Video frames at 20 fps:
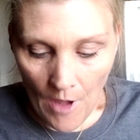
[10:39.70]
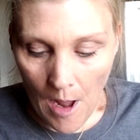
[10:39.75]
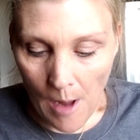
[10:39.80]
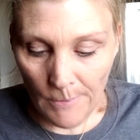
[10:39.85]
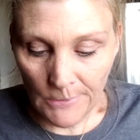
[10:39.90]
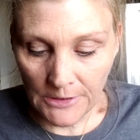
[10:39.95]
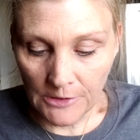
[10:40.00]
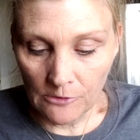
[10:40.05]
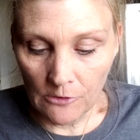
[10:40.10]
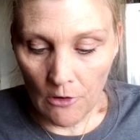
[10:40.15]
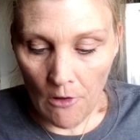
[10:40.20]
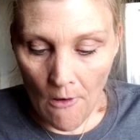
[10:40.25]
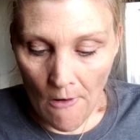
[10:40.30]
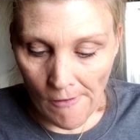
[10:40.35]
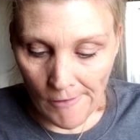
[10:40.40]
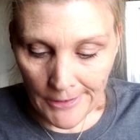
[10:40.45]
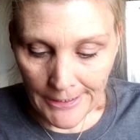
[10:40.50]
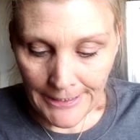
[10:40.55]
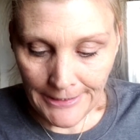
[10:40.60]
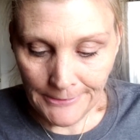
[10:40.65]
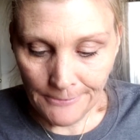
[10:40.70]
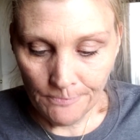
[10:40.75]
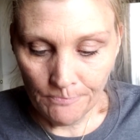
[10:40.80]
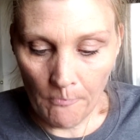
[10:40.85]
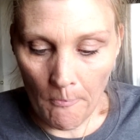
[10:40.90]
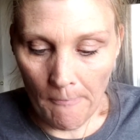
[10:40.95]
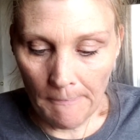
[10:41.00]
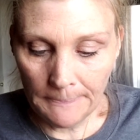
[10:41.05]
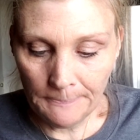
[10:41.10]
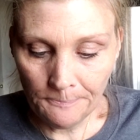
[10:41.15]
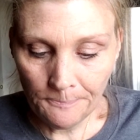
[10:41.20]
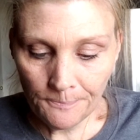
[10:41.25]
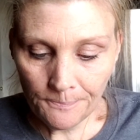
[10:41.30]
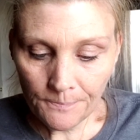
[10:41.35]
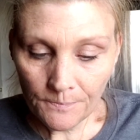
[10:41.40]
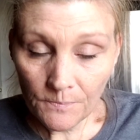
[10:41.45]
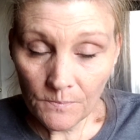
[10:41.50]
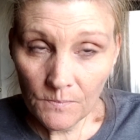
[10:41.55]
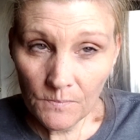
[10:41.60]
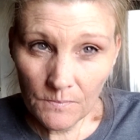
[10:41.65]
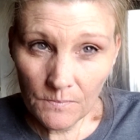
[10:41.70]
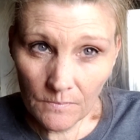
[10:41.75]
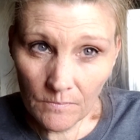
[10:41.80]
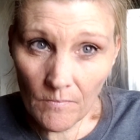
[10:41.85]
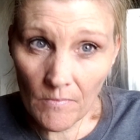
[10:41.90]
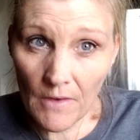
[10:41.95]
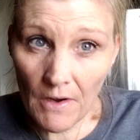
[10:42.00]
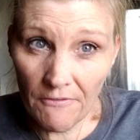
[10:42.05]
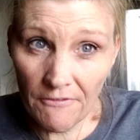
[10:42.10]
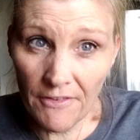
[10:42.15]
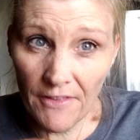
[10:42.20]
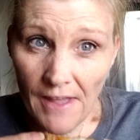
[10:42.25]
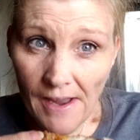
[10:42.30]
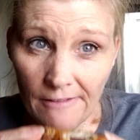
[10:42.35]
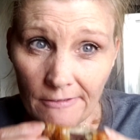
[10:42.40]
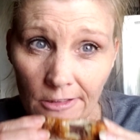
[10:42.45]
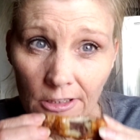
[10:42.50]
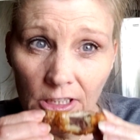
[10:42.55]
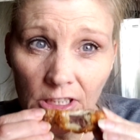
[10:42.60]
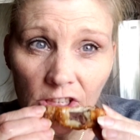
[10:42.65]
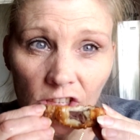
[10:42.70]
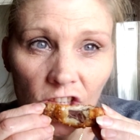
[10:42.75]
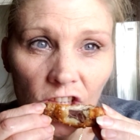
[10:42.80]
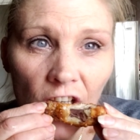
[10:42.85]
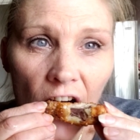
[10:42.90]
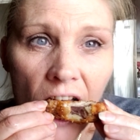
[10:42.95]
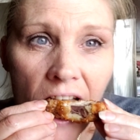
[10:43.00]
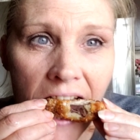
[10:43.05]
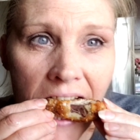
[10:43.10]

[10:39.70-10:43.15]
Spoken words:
I've been longing for that crunch.